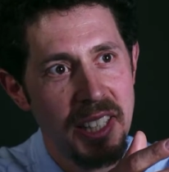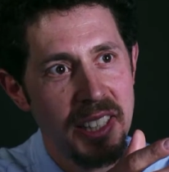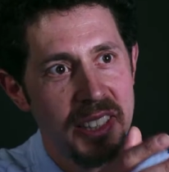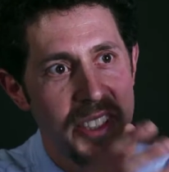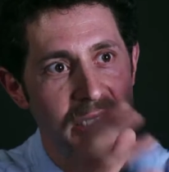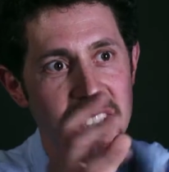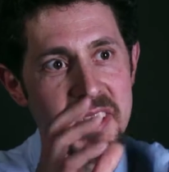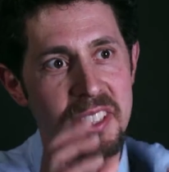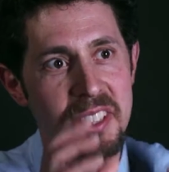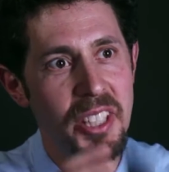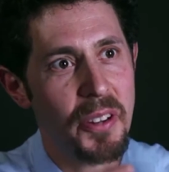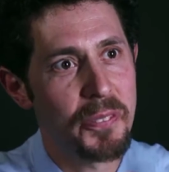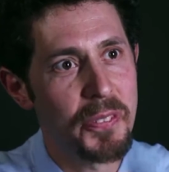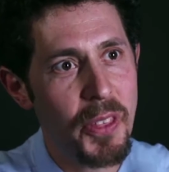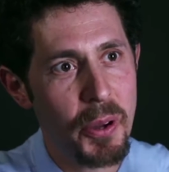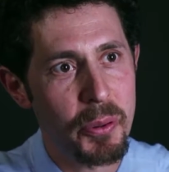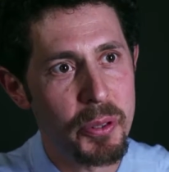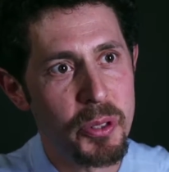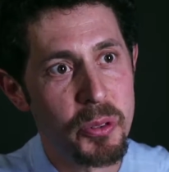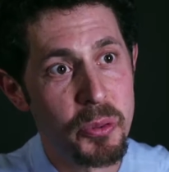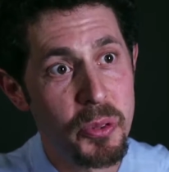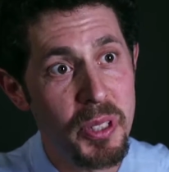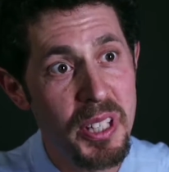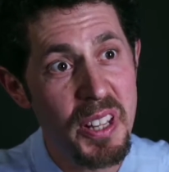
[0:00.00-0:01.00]
stuff that
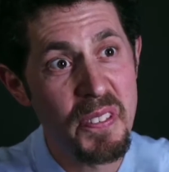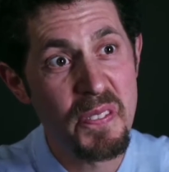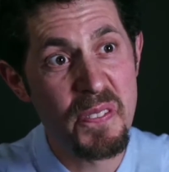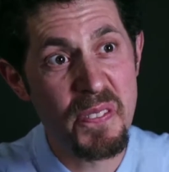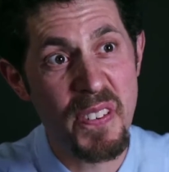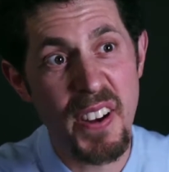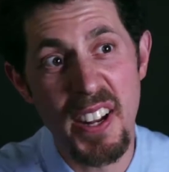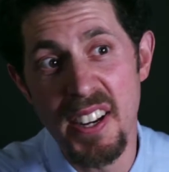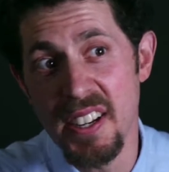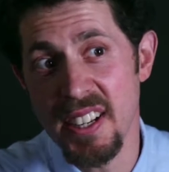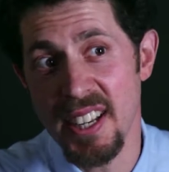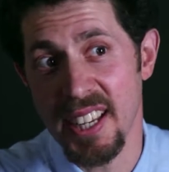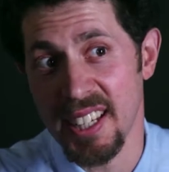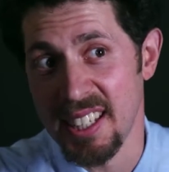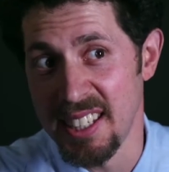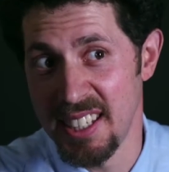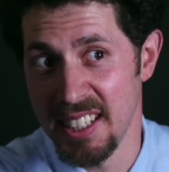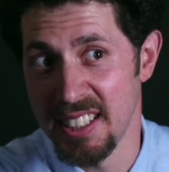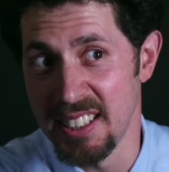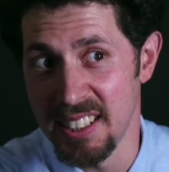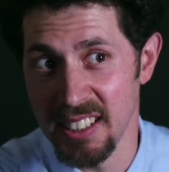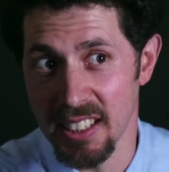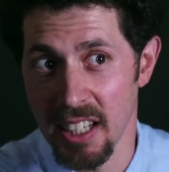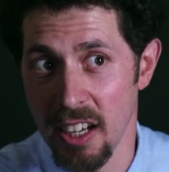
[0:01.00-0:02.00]
was really fun that
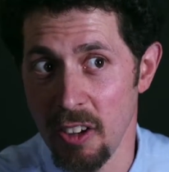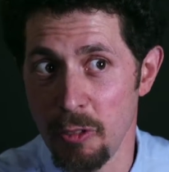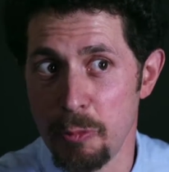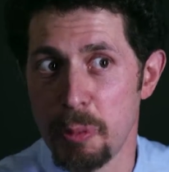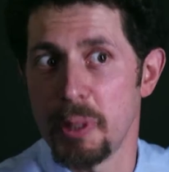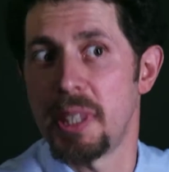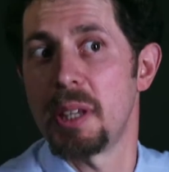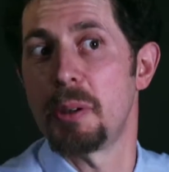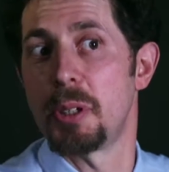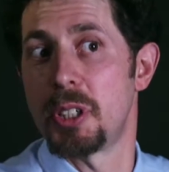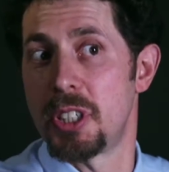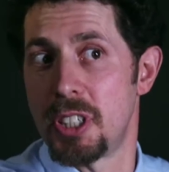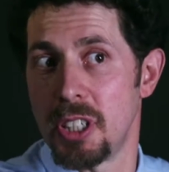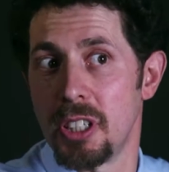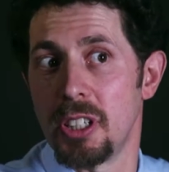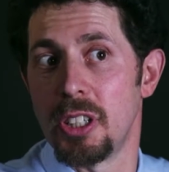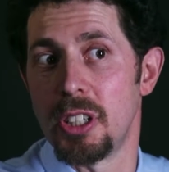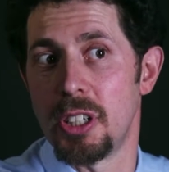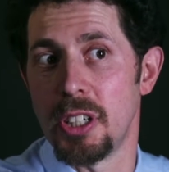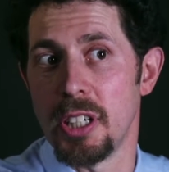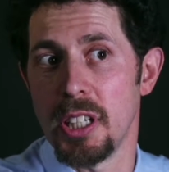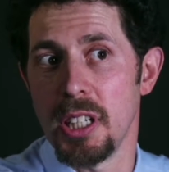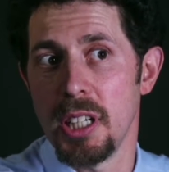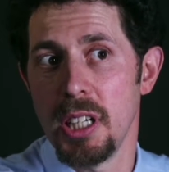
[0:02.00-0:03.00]
kids loved but they were still
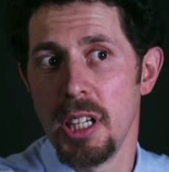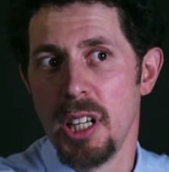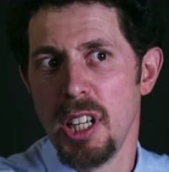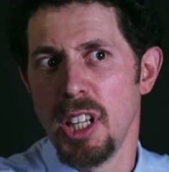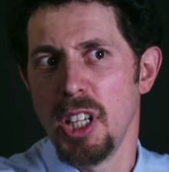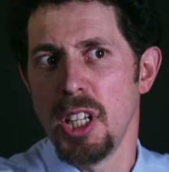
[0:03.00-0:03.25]
learning,